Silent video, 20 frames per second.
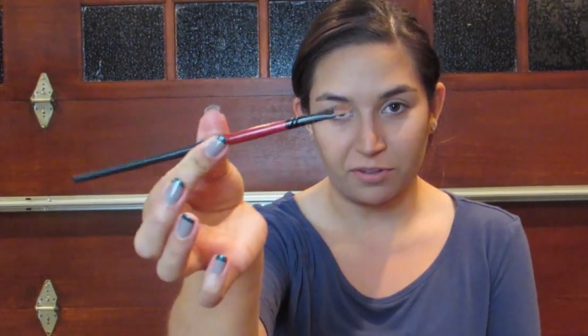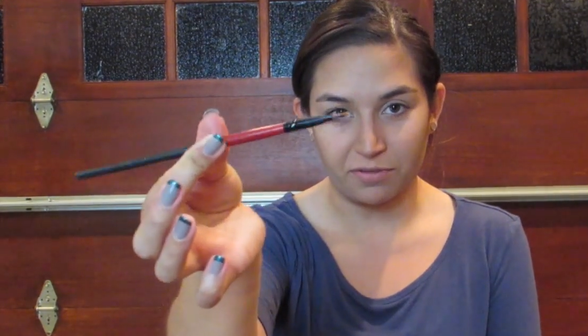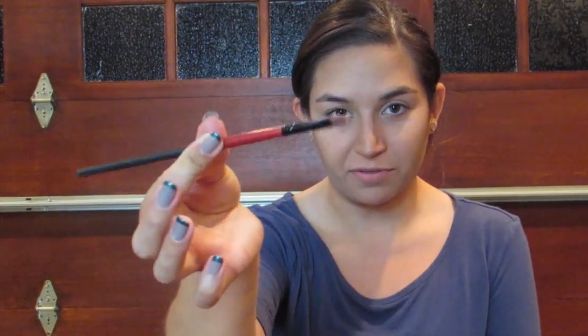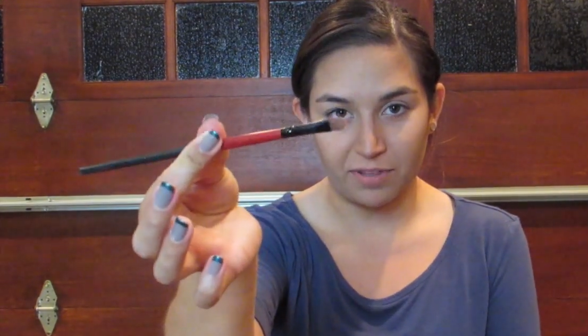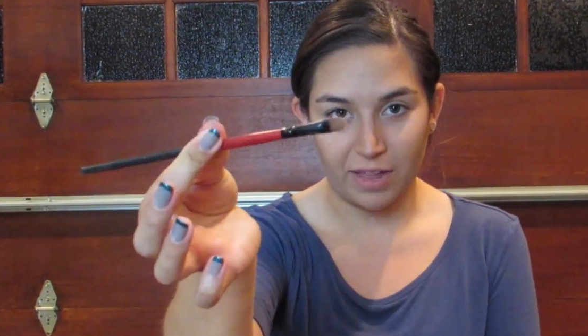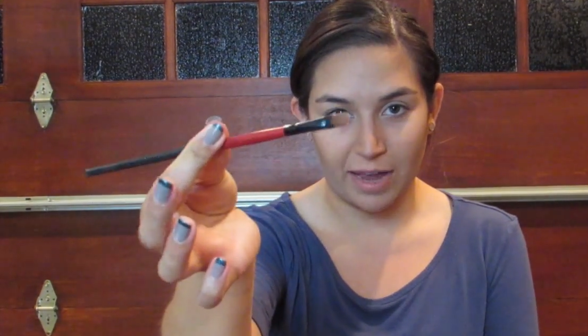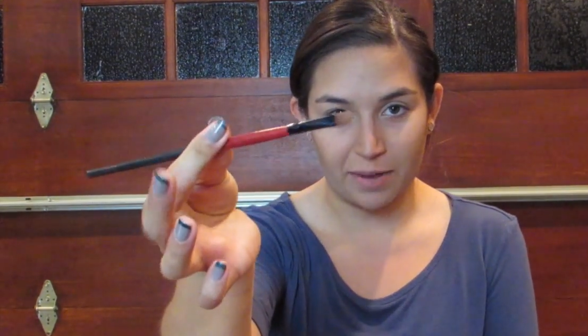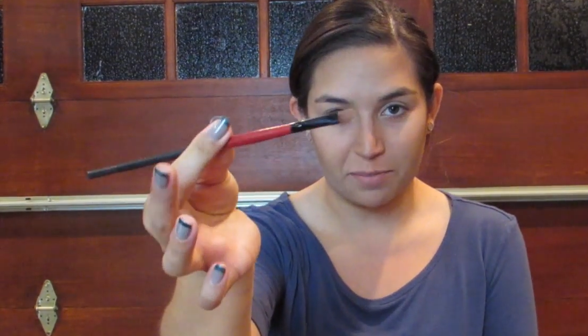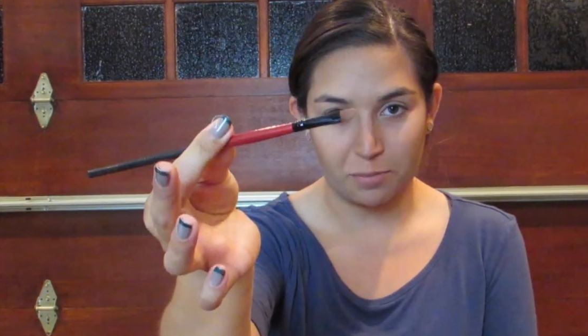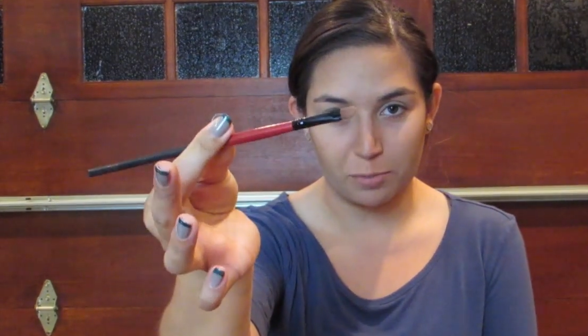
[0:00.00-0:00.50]

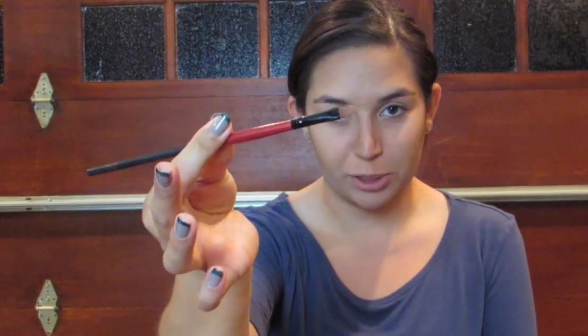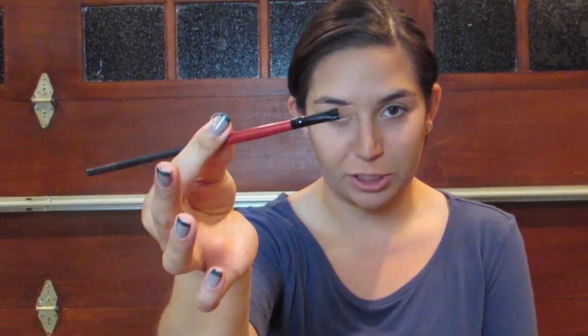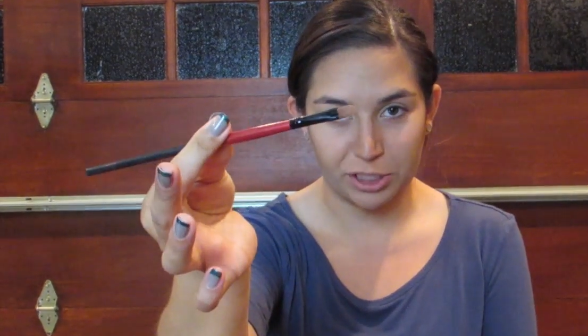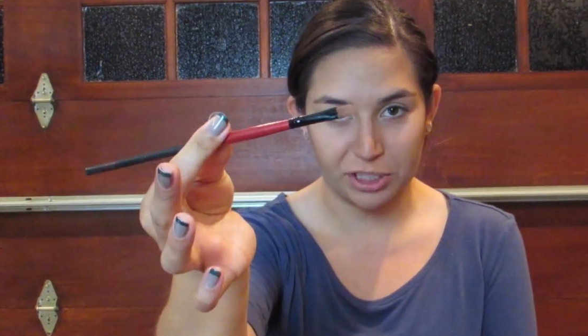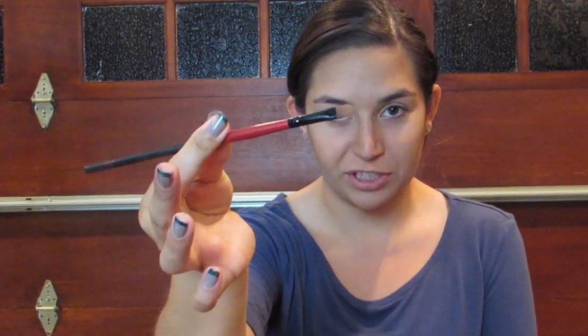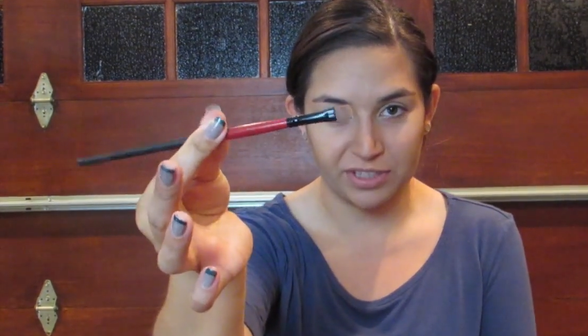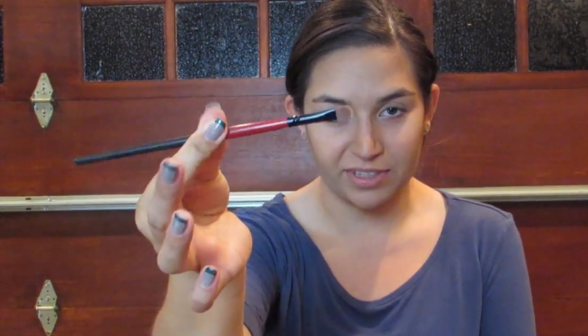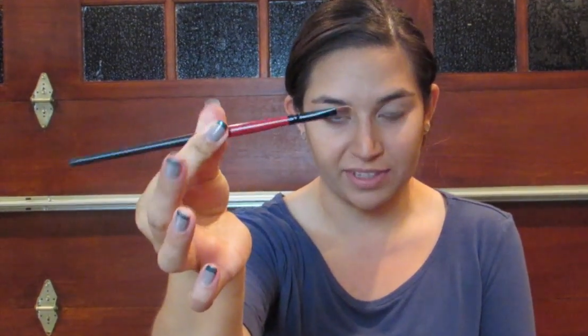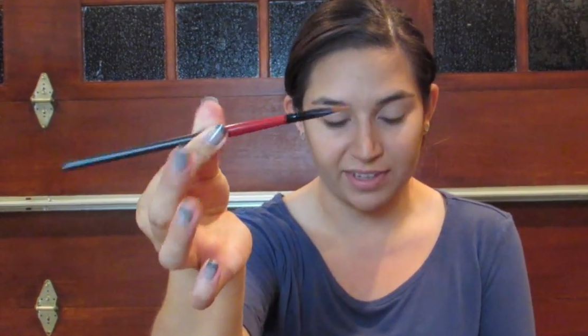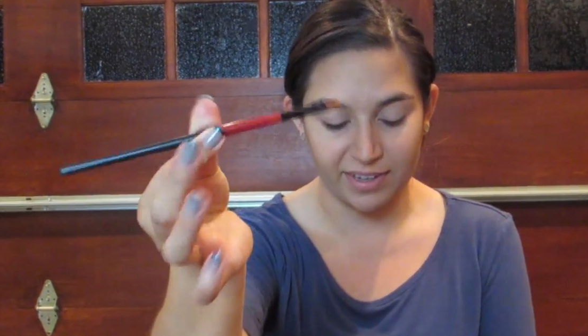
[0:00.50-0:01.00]
flat
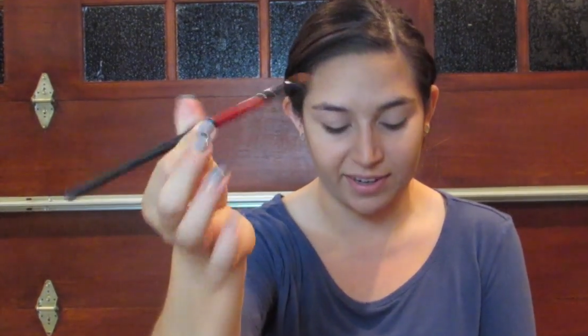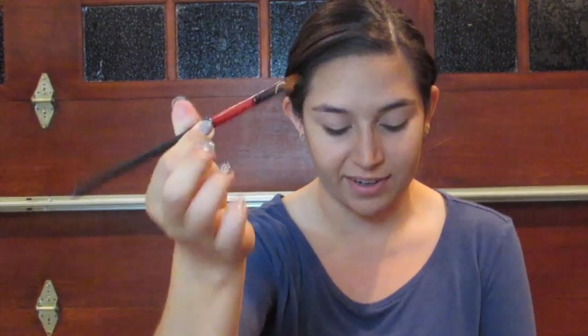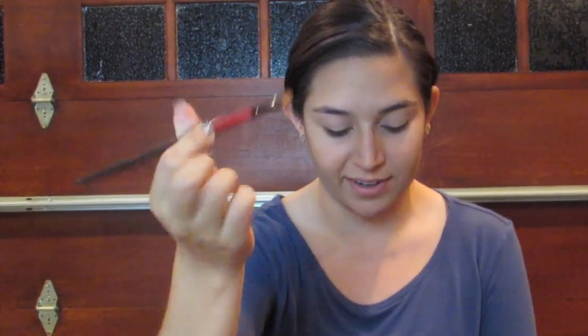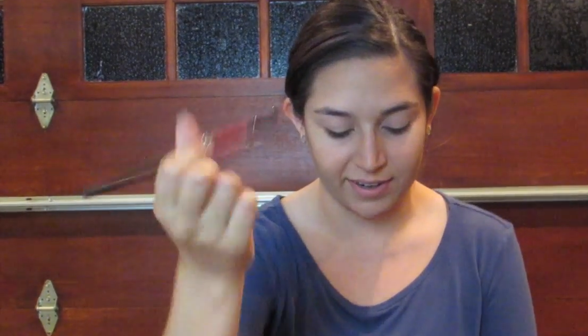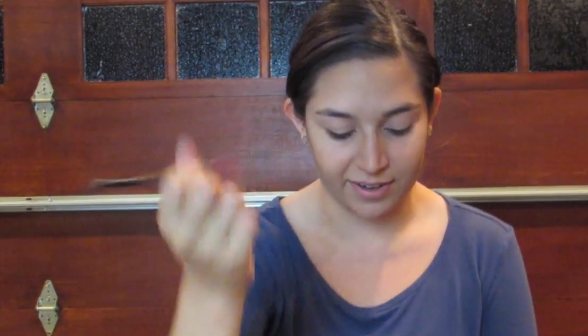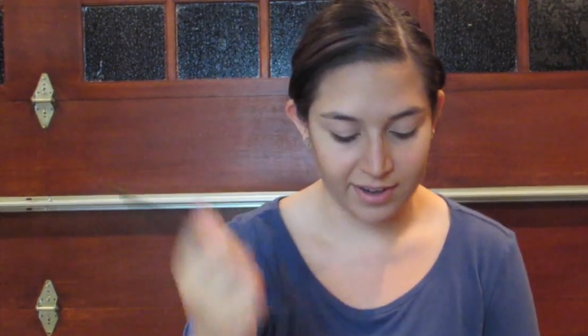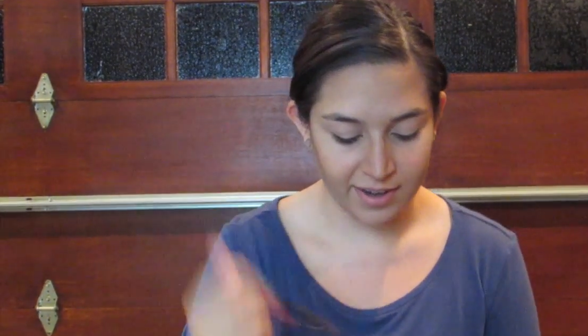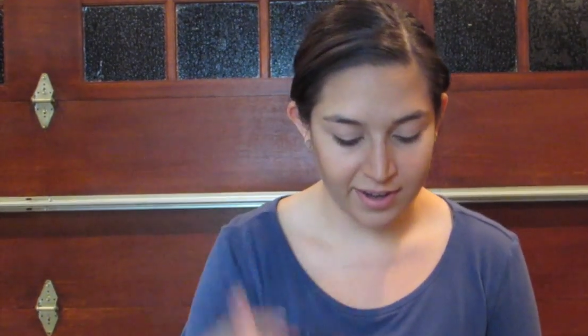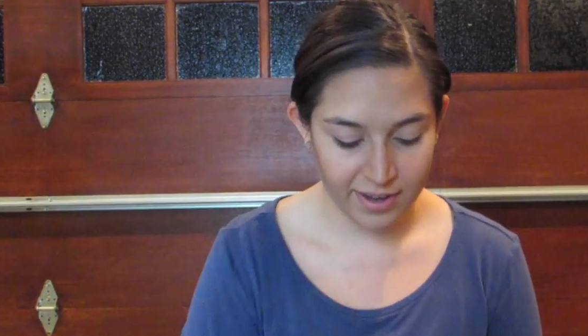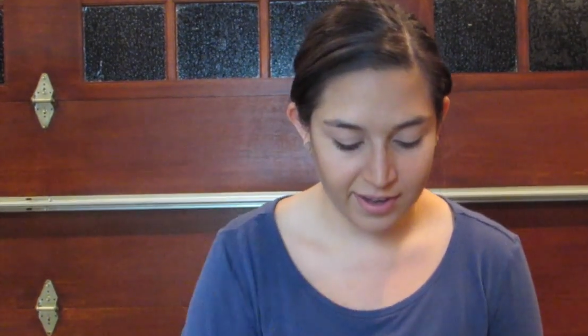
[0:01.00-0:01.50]
brushes here